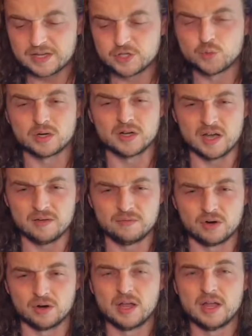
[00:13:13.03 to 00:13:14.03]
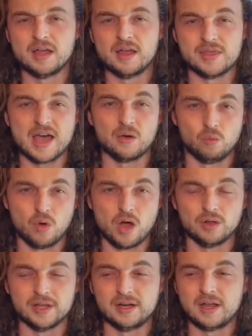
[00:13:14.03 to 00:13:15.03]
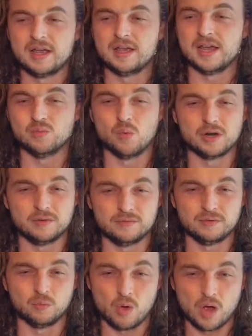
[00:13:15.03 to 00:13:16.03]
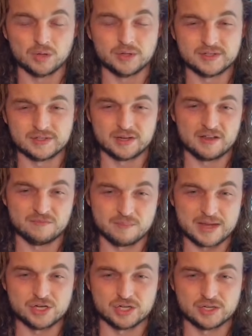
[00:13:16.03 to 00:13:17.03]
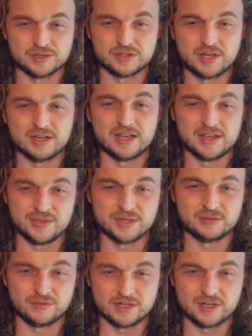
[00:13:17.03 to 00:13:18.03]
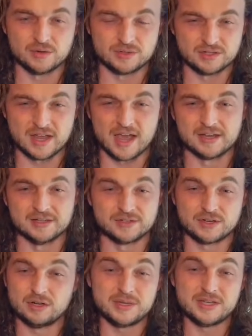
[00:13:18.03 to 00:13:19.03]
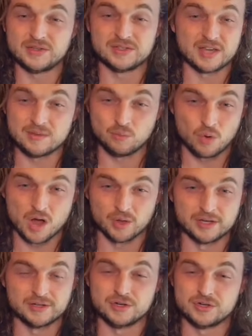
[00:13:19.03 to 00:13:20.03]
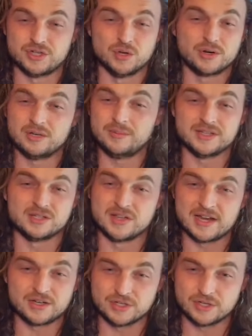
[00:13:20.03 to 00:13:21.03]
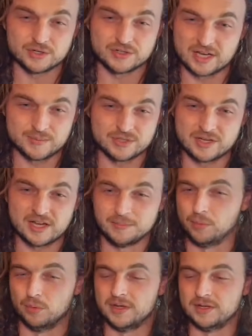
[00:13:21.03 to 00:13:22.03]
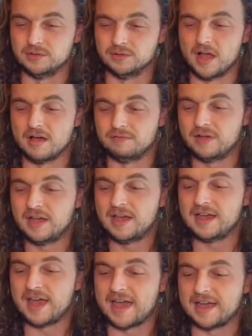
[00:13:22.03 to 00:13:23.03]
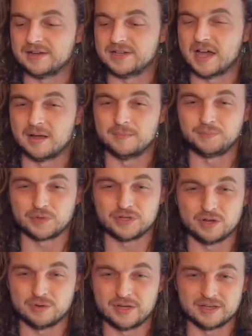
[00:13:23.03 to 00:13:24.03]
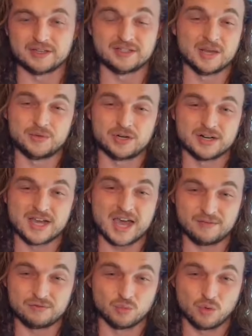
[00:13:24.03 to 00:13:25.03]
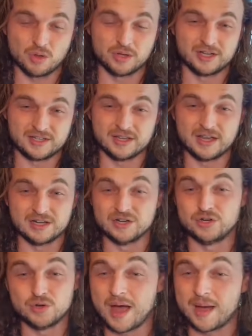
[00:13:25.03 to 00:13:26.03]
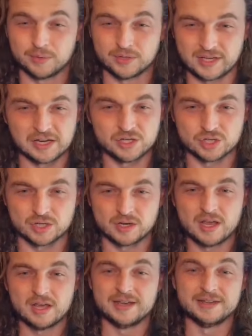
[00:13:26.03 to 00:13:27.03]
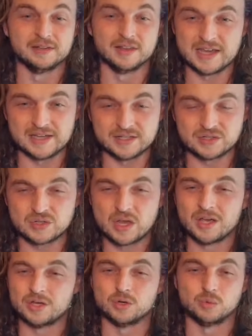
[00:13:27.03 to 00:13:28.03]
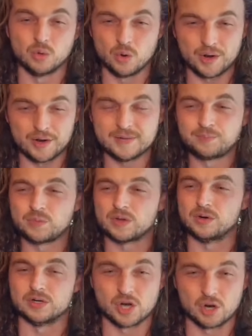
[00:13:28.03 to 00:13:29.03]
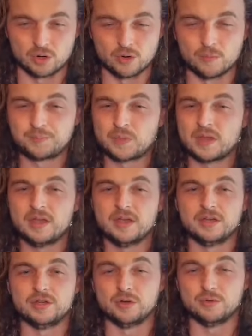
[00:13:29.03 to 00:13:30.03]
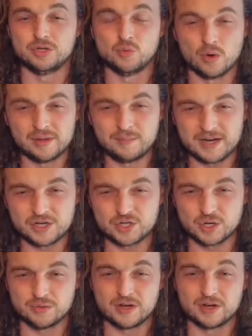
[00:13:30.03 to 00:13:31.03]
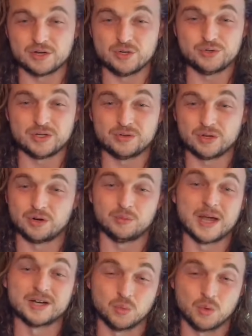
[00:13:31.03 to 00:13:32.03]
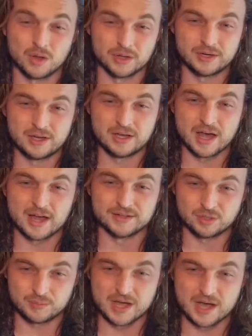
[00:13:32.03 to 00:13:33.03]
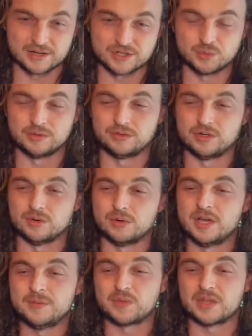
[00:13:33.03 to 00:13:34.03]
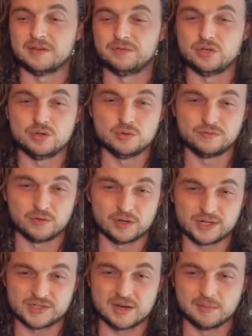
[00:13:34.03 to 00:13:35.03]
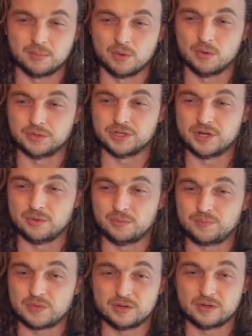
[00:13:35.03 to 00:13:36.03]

is recover that wallet in one of the wallets that I've mentioned in this video today. It's going to be the same wallet. You're still going to be staked to your same stake pool that you love. And, um, you know, except you're going to have your wallet in a new application in Lace, Yoroi, or Eternl. You know, you want to make sure that you're using the correct wallet, uh, to be honest with you if you, for example, you know,